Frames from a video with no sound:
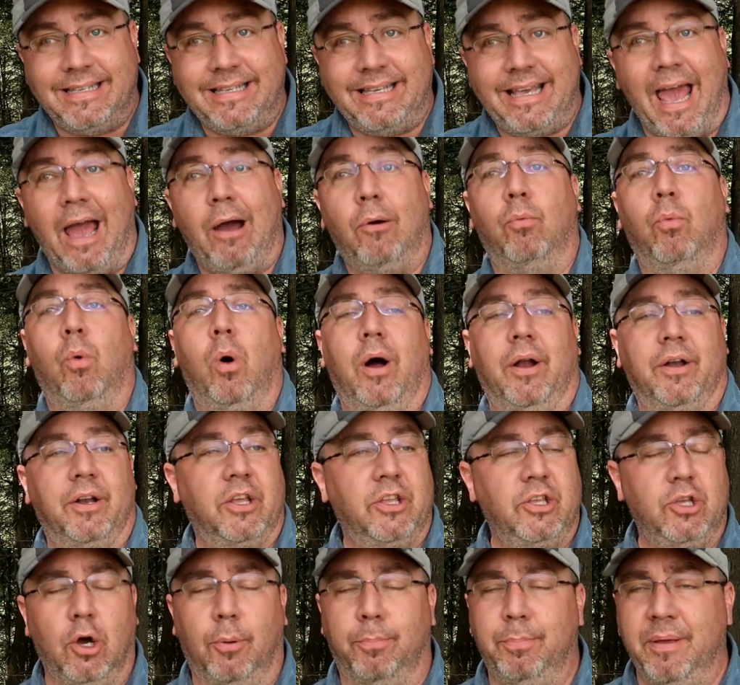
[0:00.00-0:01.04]
Get one.
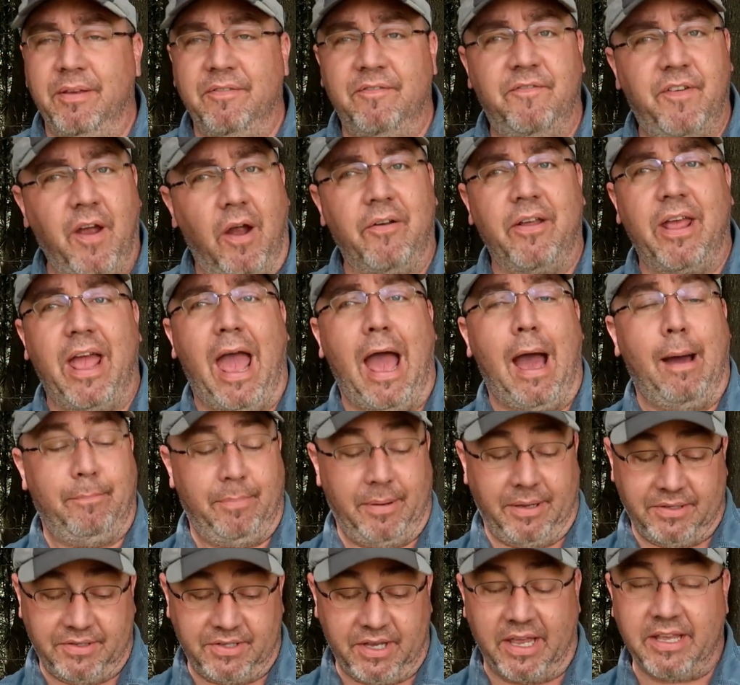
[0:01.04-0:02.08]
You'll be very
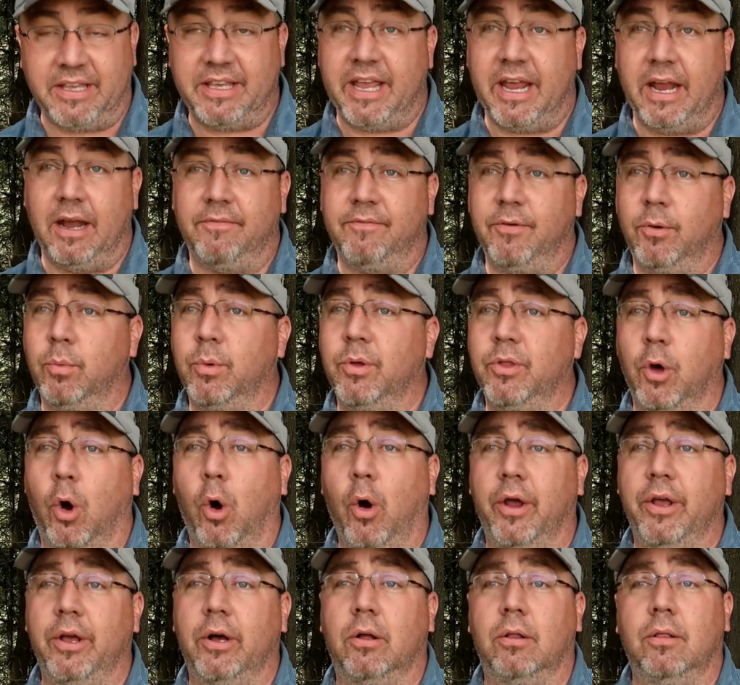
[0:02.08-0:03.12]
happy. Take care of it with
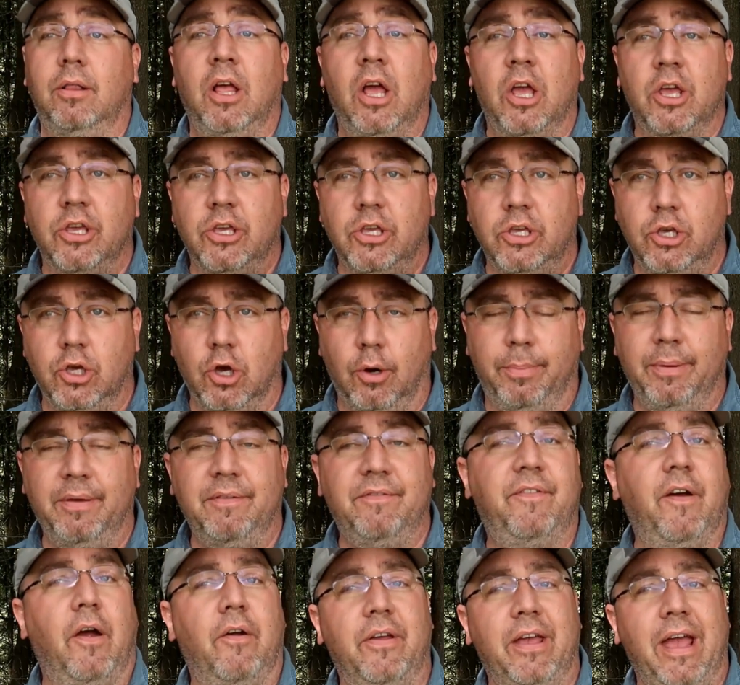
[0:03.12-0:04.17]
oil. You'll be
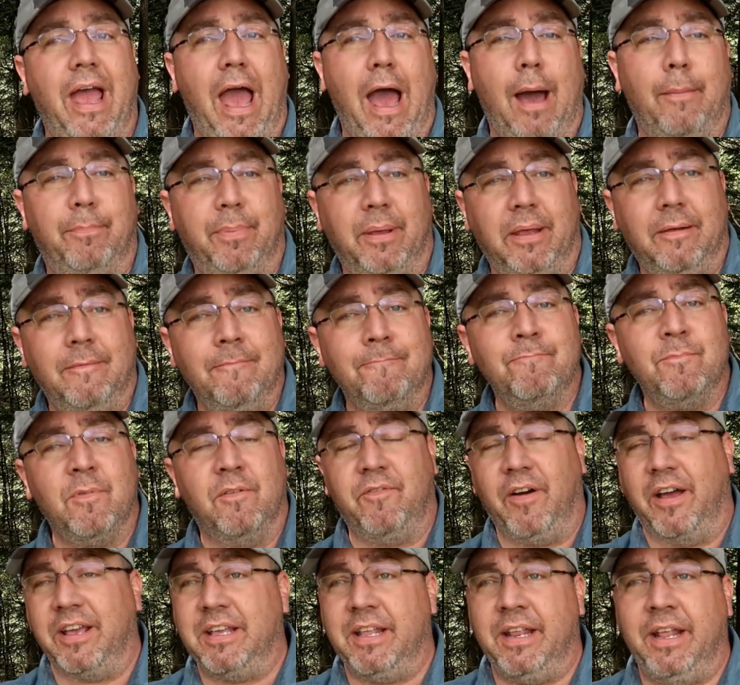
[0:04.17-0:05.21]
very happy.
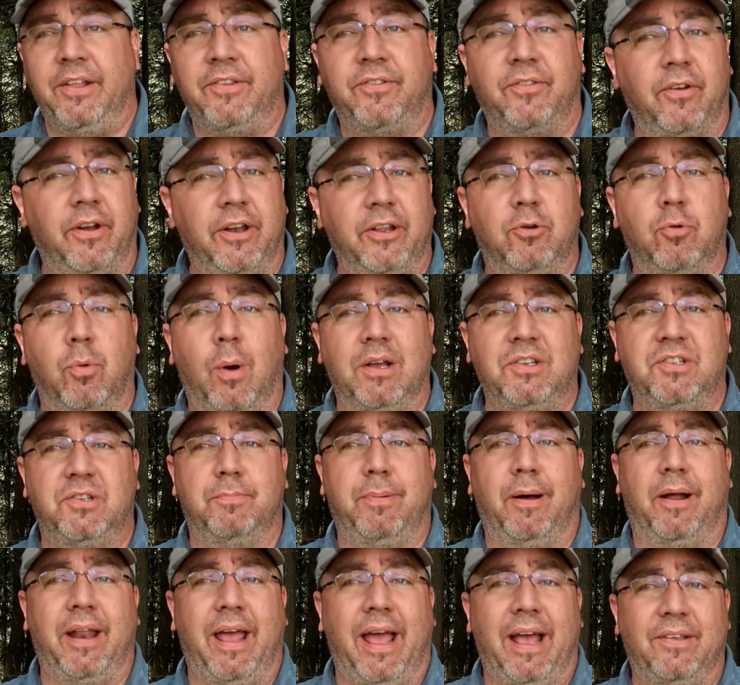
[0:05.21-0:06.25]
If I can answer any questions
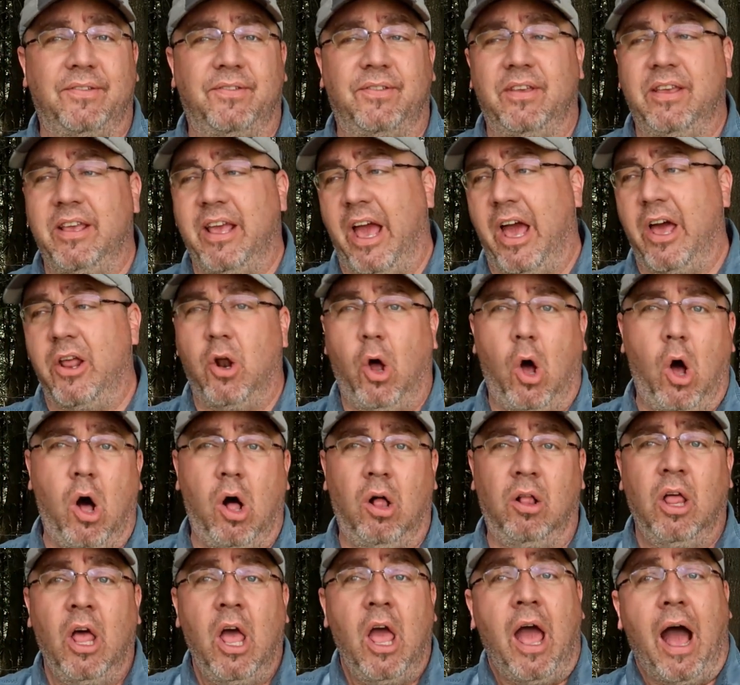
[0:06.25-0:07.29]
about ESEE at
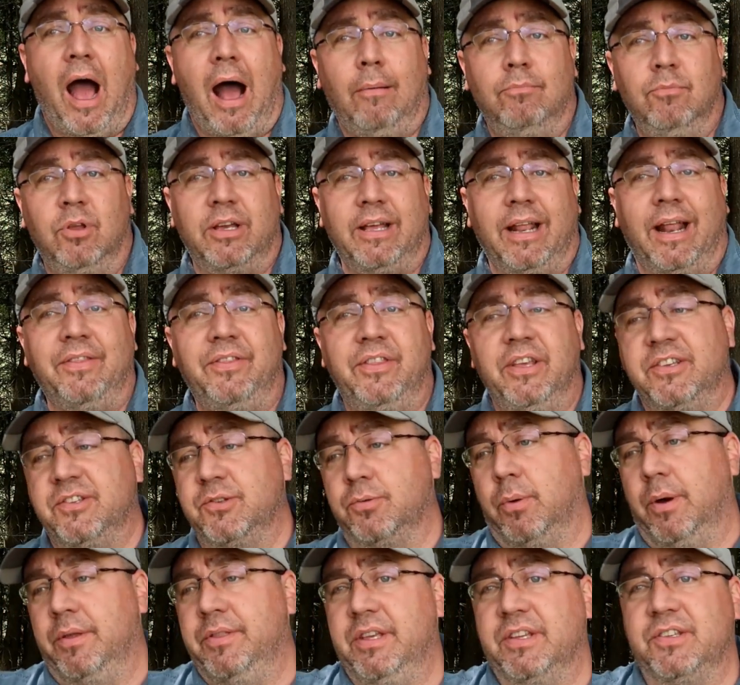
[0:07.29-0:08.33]
all, I'm looking at
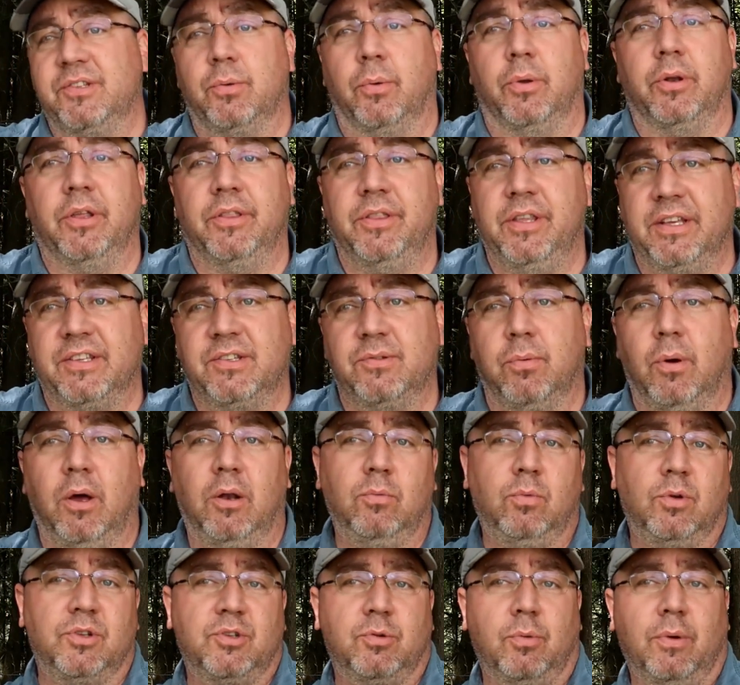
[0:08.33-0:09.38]
this one, or this
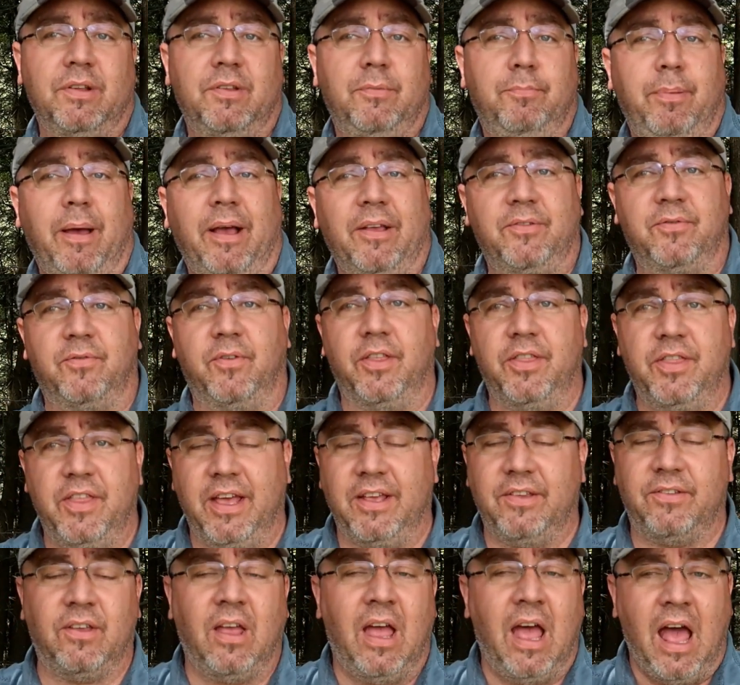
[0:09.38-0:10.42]
one. Which one is best for
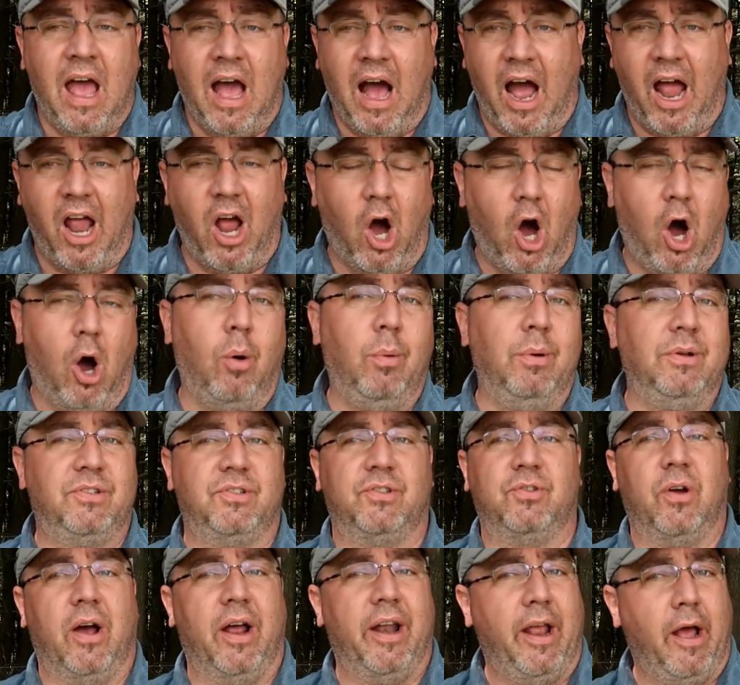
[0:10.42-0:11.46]
this? I always
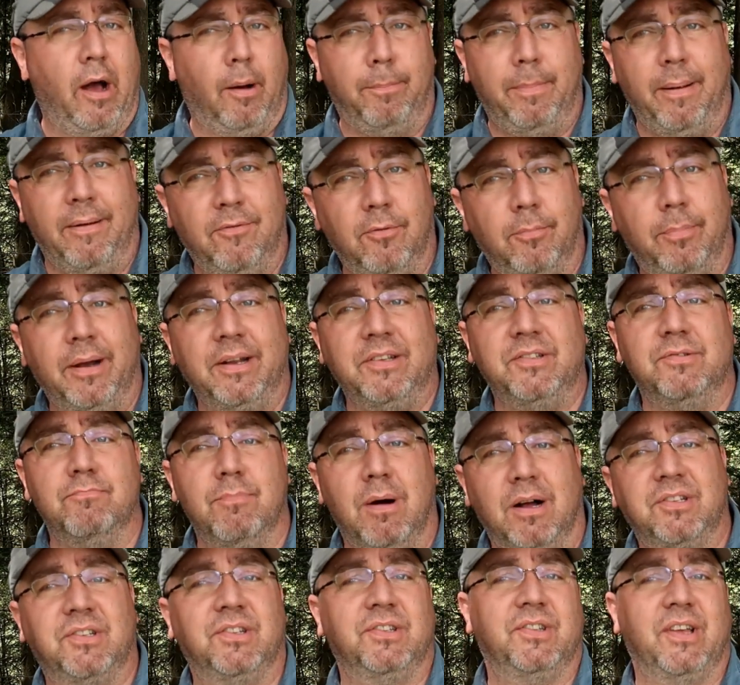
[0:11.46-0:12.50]
try to help everybody as
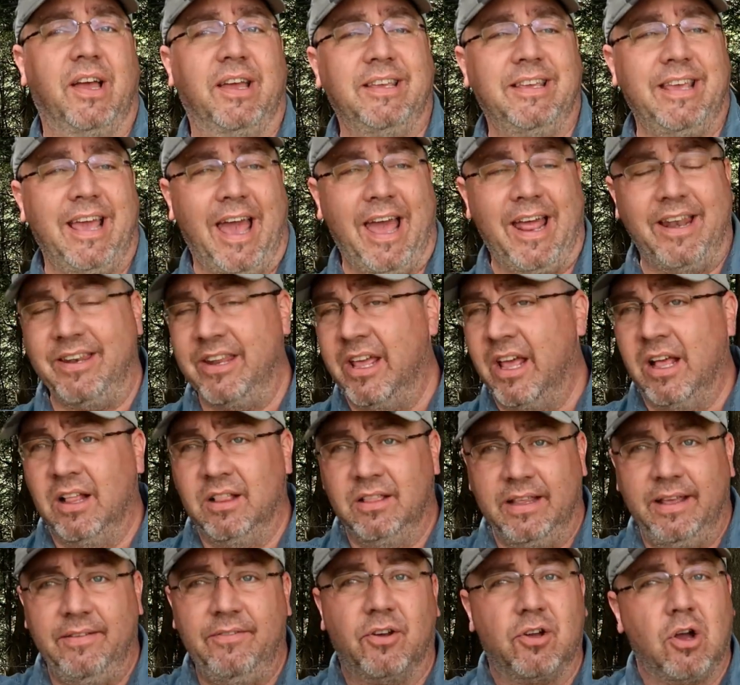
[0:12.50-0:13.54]
much as I can.
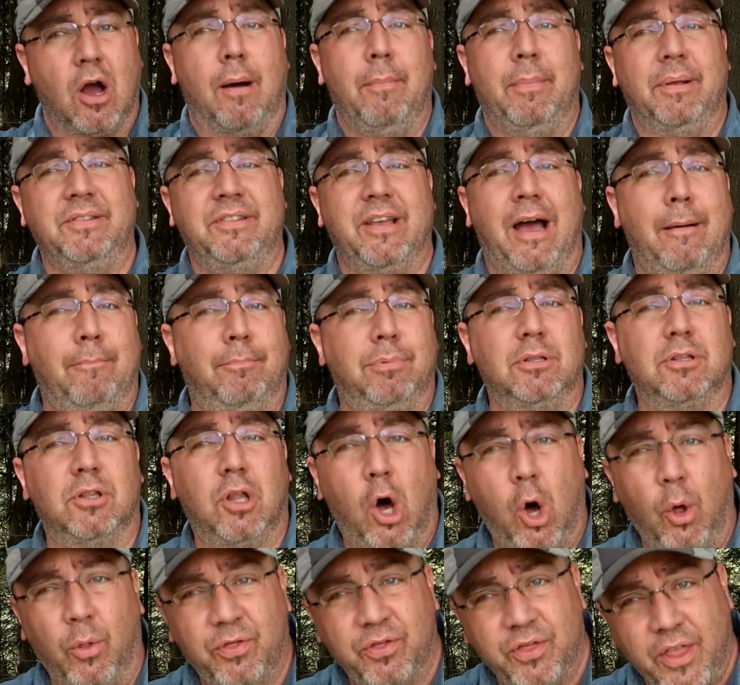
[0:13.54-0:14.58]
Leave a comment down
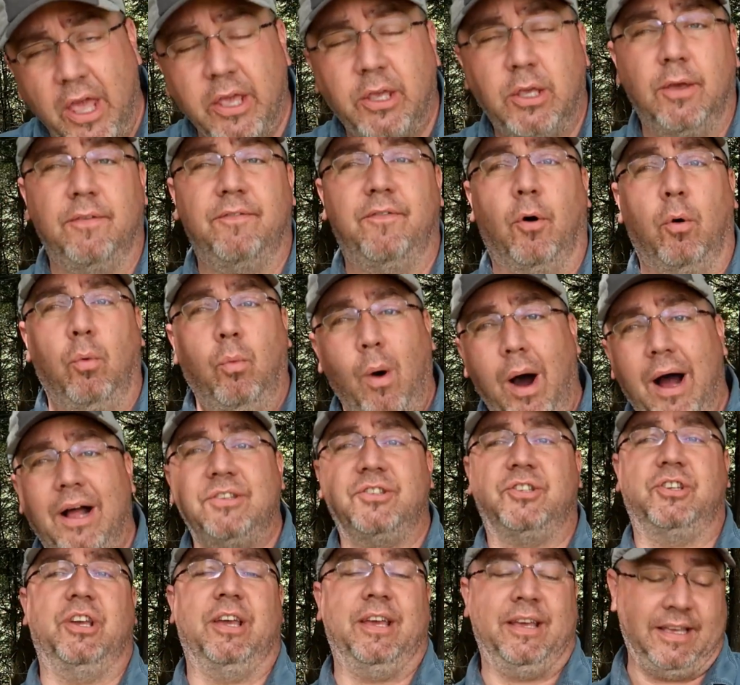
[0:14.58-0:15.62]
below. Thank you for
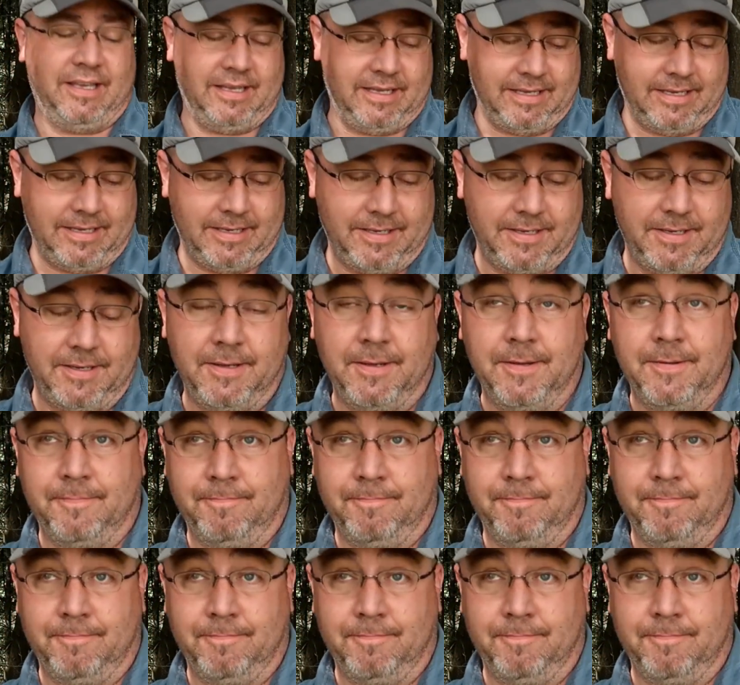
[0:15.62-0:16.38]
watching.